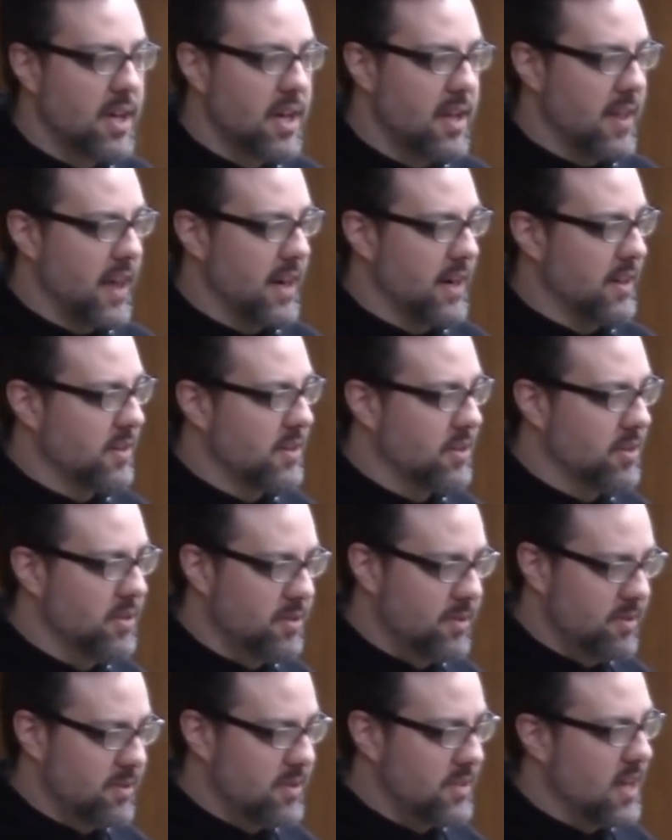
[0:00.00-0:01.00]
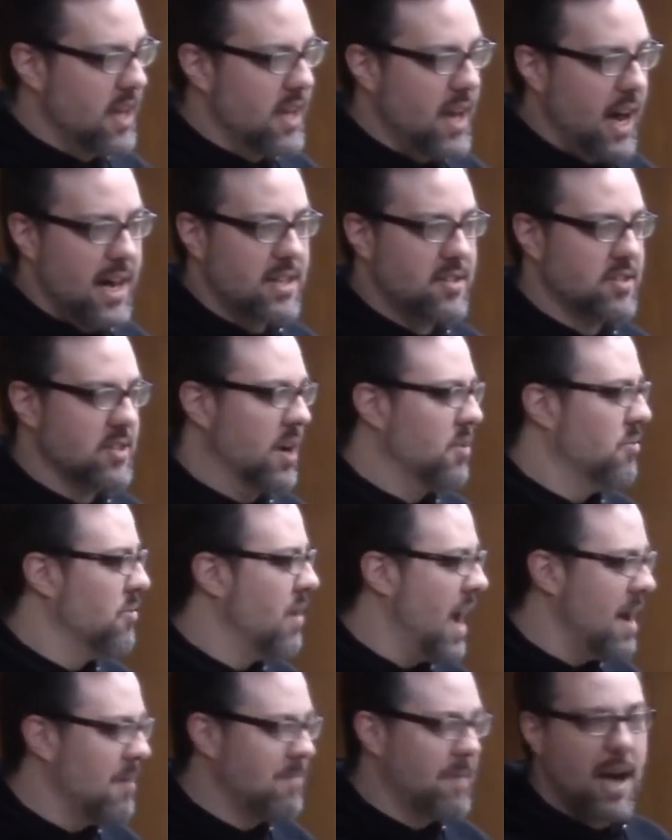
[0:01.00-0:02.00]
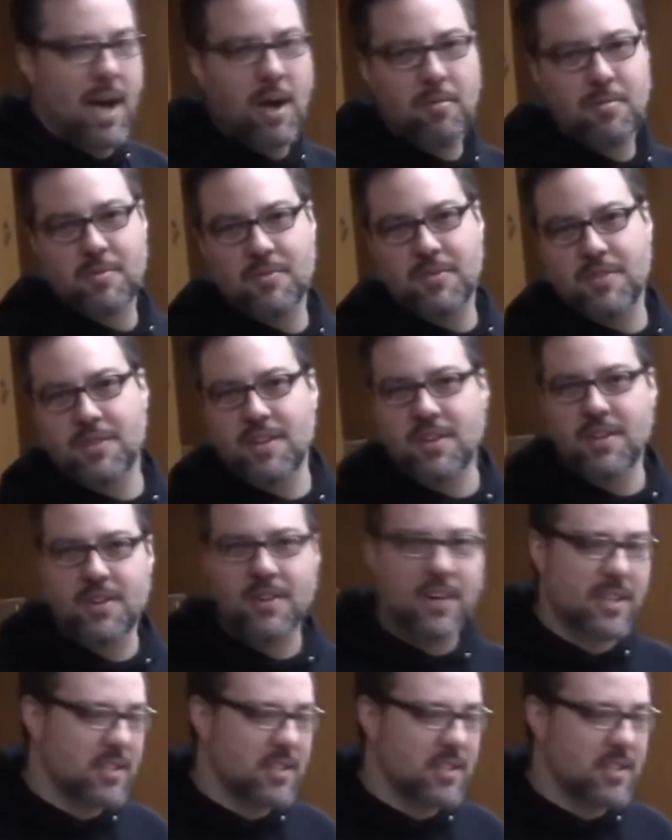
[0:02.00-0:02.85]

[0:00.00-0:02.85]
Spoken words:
That includes, I saw rap albums in here,